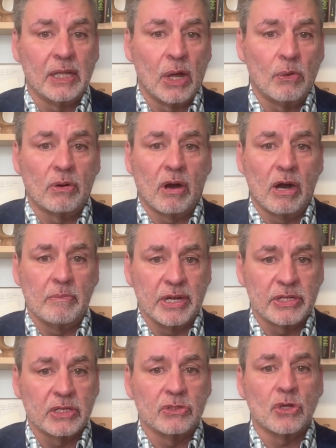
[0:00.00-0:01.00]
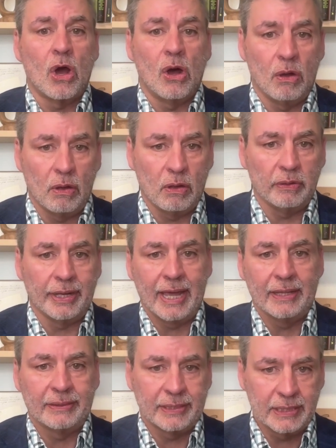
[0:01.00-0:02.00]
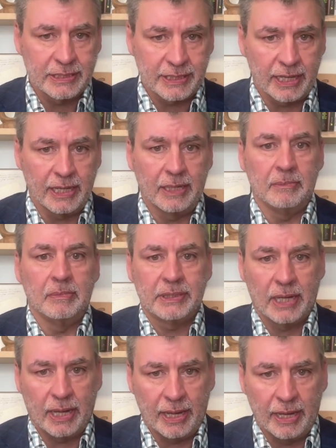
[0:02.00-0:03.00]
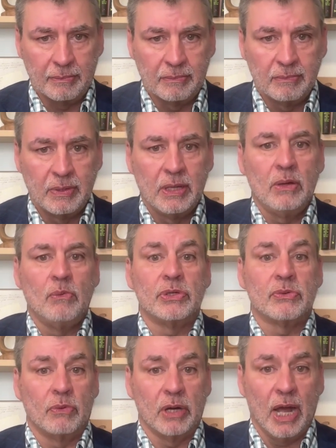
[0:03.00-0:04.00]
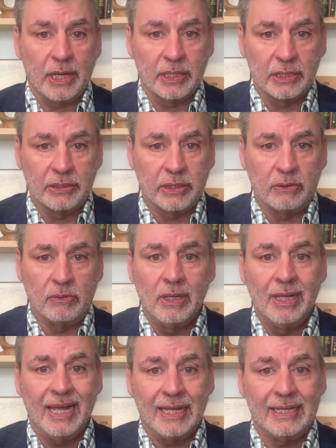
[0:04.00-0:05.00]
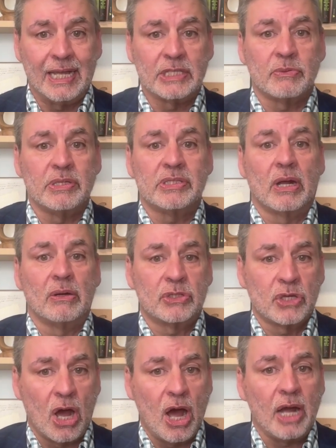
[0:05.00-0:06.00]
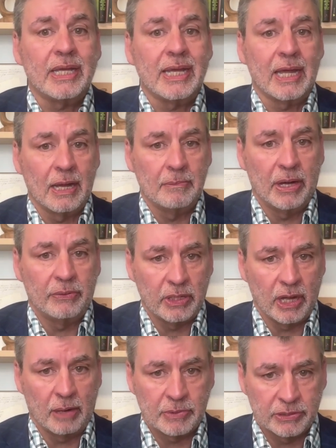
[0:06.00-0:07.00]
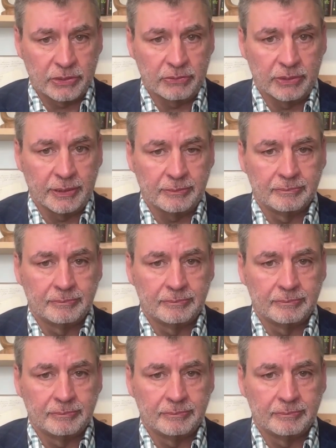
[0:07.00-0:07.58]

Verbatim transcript: lower our emissions all at the same time, which we're not going to do unless we start talking about the opportunity.